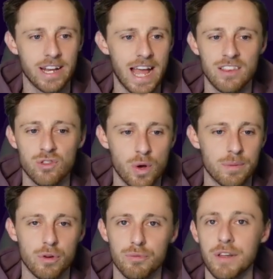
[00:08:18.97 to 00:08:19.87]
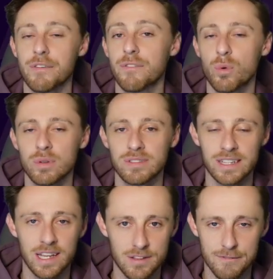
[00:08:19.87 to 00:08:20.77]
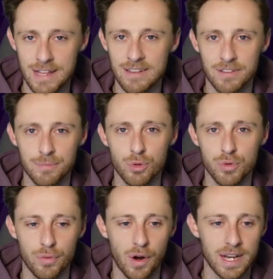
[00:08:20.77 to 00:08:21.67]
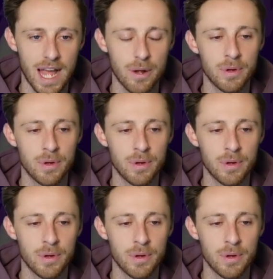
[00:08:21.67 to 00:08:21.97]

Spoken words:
hence why I'm not really forcing a defensive move right now.